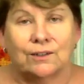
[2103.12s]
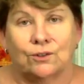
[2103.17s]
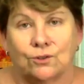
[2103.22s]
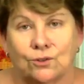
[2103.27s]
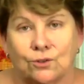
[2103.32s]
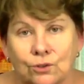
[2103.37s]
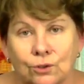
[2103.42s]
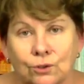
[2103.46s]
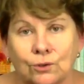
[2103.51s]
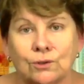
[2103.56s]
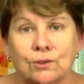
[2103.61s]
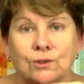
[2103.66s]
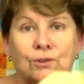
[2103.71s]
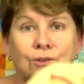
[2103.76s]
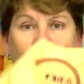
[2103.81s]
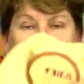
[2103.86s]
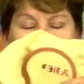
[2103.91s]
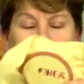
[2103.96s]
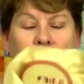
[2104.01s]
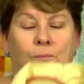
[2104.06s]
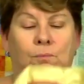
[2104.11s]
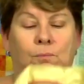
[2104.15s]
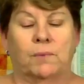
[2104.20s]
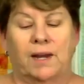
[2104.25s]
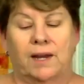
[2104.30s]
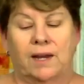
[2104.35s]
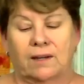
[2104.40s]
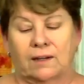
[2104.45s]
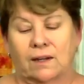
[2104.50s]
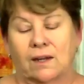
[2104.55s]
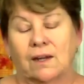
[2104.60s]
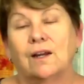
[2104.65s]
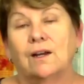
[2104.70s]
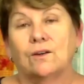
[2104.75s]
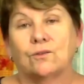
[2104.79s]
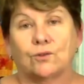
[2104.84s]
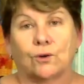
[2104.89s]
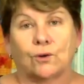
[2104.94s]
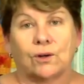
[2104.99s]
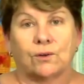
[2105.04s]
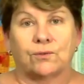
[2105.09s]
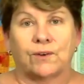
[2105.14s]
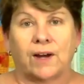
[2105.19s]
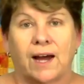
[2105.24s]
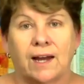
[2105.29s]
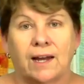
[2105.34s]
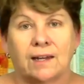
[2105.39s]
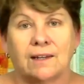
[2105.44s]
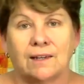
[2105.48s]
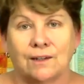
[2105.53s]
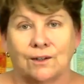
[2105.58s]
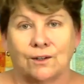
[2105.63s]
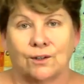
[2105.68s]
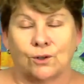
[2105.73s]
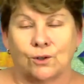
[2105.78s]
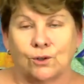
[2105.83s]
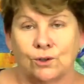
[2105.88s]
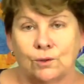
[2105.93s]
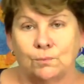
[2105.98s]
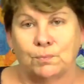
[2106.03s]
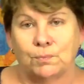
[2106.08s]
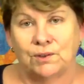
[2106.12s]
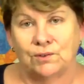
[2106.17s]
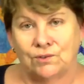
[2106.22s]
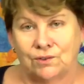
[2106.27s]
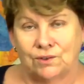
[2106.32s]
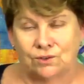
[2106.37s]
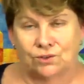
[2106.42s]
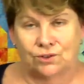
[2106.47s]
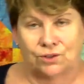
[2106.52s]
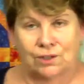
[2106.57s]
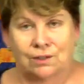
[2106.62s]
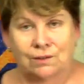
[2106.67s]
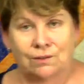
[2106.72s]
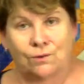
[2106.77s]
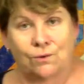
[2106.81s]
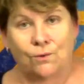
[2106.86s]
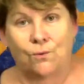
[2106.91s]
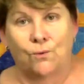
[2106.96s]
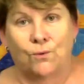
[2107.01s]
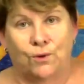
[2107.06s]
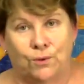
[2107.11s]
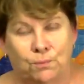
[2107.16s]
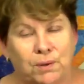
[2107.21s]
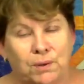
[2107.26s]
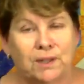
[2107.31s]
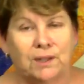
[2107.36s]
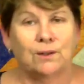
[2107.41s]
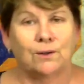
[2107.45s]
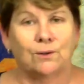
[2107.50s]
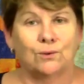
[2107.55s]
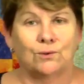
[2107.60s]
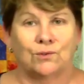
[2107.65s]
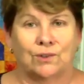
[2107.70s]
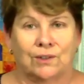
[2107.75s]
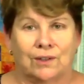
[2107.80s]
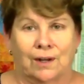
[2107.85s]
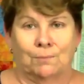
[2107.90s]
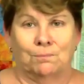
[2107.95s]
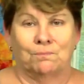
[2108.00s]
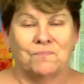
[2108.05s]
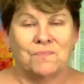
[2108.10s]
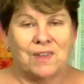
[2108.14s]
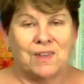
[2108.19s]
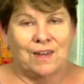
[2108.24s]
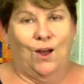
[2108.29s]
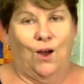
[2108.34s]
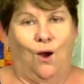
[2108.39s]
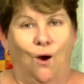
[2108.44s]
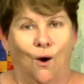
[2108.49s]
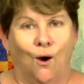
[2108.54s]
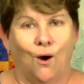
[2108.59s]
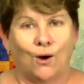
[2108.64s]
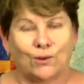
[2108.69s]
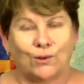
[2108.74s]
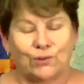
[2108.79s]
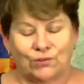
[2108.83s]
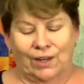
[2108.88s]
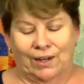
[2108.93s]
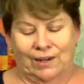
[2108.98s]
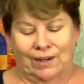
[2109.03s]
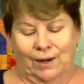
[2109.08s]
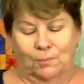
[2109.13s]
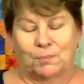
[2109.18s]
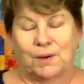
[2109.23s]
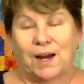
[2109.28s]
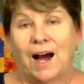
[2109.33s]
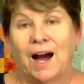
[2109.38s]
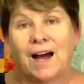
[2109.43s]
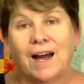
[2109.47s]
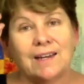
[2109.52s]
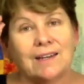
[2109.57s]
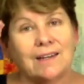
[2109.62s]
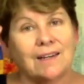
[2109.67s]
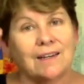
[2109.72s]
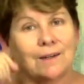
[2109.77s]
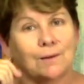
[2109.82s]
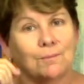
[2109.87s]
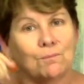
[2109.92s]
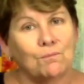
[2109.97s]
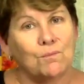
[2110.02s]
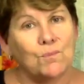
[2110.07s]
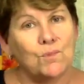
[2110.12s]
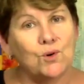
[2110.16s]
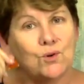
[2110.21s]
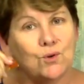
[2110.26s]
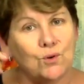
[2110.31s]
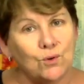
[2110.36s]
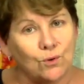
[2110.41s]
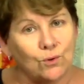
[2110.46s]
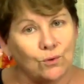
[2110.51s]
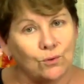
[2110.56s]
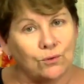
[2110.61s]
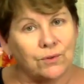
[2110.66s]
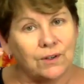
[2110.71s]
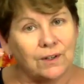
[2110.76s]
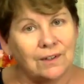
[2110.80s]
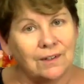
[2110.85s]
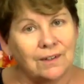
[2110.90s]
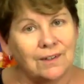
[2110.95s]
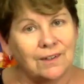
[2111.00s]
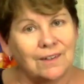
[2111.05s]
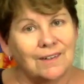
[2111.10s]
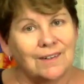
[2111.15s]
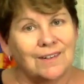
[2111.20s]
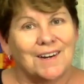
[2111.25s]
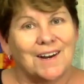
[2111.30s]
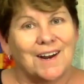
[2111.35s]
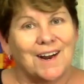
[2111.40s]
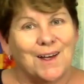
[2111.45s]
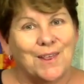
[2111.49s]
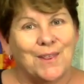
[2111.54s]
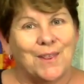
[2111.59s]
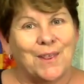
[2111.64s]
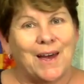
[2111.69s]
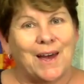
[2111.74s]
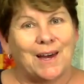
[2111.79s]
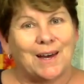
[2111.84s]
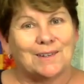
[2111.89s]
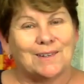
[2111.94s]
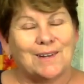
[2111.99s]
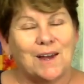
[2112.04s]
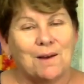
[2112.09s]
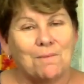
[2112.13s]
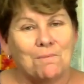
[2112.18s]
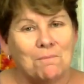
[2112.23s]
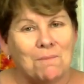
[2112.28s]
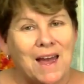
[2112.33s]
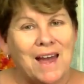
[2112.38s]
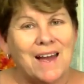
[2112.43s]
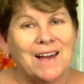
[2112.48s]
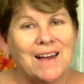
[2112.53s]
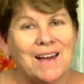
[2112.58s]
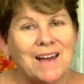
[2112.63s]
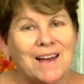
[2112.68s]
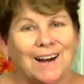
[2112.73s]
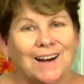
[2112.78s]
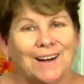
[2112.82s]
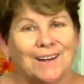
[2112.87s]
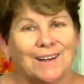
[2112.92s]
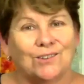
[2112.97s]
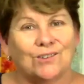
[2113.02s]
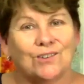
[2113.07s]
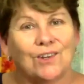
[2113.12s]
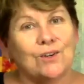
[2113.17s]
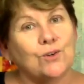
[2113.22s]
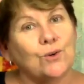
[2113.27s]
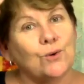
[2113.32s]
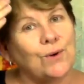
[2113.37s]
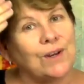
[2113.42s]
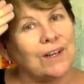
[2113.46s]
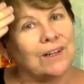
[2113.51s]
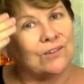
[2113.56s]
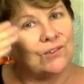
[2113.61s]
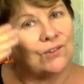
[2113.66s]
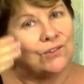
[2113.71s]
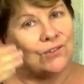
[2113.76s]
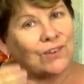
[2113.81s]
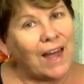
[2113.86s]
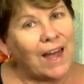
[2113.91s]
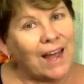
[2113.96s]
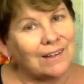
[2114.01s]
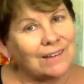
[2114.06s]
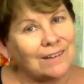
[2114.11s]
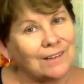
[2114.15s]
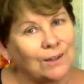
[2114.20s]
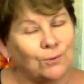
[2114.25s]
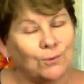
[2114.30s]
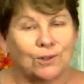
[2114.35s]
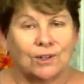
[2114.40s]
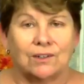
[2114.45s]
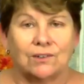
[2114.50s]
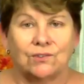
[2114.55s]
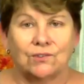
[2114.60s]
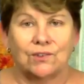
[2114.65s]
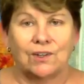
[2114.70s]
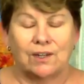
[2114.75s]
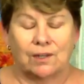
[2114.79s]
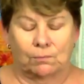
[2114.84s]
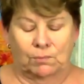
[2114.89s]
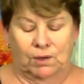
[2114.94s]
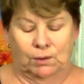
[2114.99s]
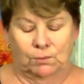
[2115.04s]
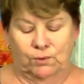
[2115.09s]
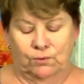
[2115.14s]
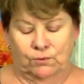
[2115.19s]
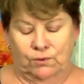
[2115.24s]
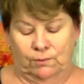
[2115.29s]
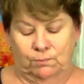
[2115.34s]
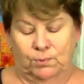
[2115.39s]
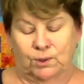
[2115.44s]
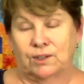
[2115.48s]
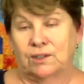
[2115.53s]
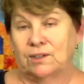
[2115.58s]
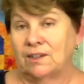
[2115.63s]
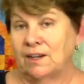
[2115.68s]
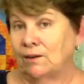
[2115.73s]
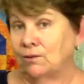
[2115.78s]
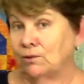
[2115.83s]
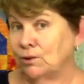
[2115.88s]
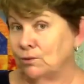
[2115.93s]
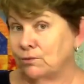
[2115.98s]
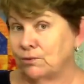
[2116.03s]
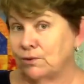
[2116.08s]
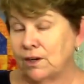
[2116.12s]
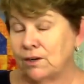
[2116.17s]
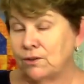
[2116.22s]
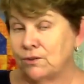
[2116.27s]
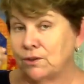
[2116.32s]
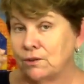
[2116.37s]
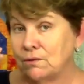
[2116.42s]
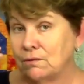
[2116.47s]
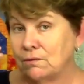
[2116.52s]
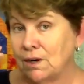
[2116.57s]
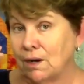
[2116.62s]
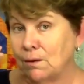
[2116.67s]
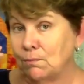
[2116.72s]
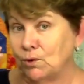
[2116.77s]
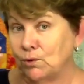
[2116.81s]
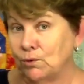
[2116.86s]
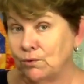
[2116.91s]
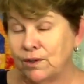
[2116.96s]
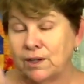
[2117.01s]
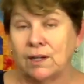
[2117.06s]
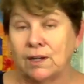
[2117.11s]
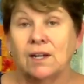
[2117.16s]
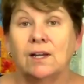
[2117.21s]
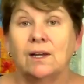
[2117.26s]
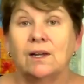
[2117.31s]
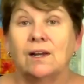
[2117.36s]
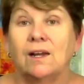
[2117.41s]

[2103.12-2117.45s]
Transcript: on your shoulders, on your back. So if I get in a good position with pillows and I'm all set up, I can move that mag eyes to exactly where I see it. Maybe if I put it down a little farther, I move it.